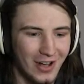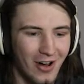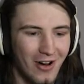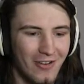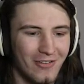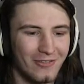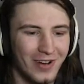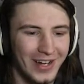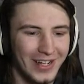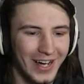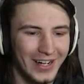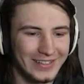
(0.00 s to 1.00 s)
Oh my
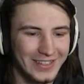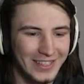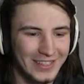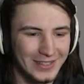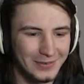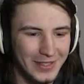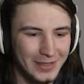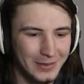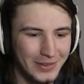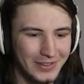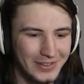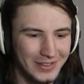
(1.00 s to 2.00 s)
god, it's like a speed
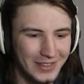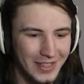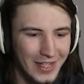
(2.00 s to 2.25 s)
boost.